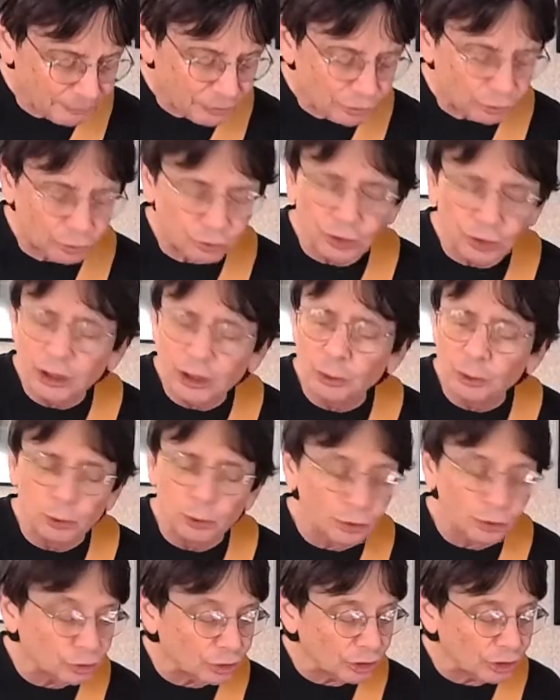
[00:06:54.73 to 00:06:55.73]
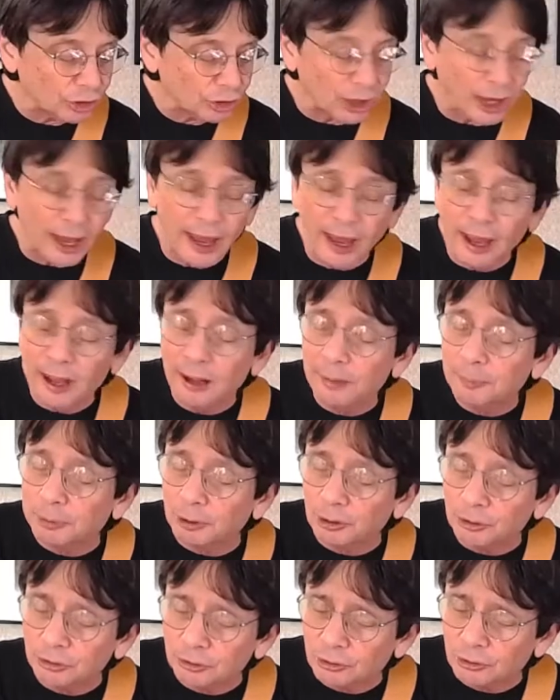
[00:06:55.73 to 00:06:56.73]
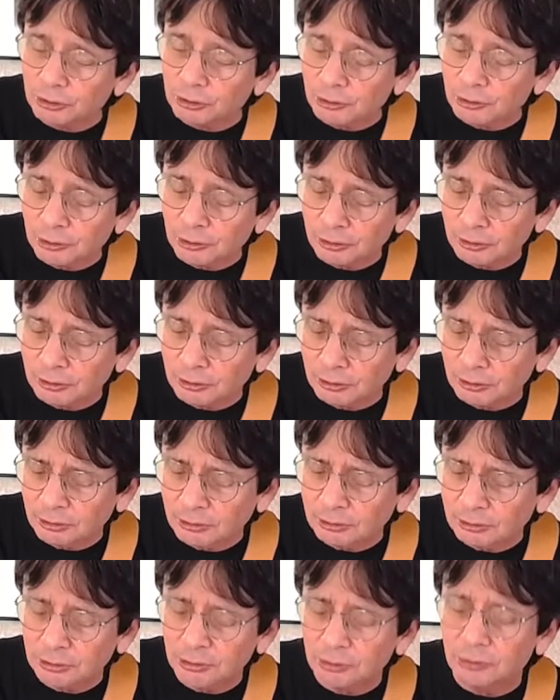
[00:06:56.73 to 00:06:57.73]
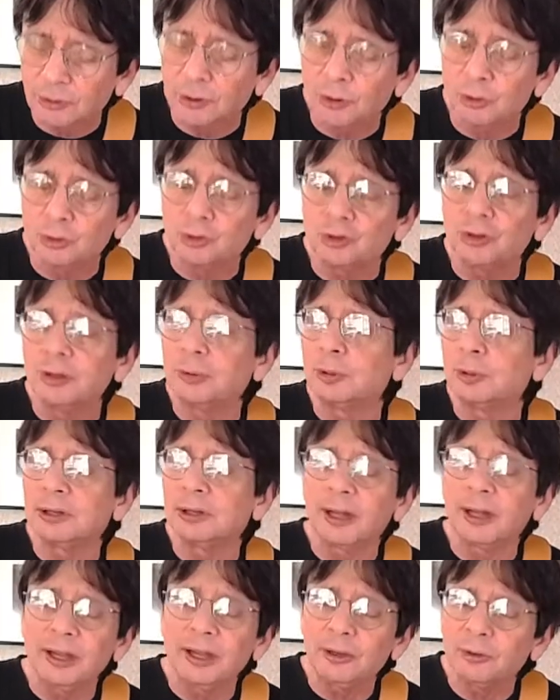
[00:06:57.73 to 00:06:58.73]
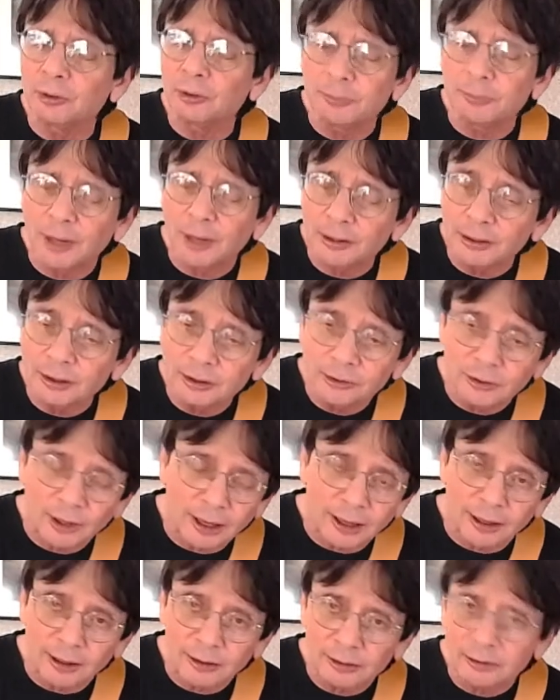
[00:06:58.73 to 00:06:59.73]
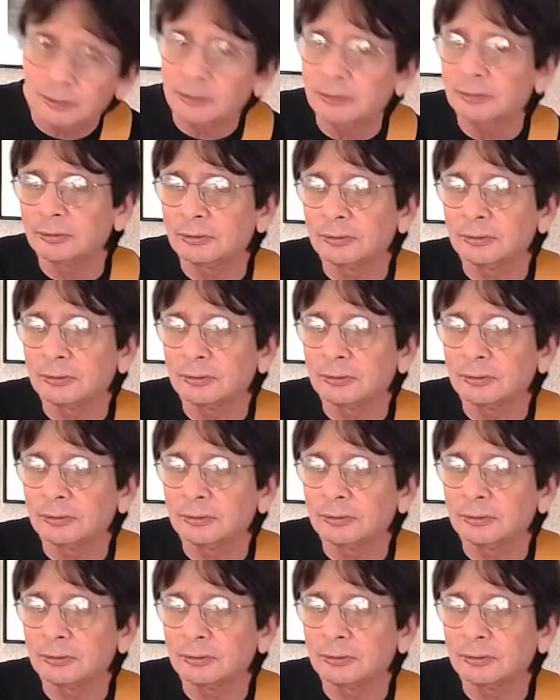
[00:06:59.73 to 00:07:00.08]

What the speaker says: She was a gambling girl, you know, she would lay her money down.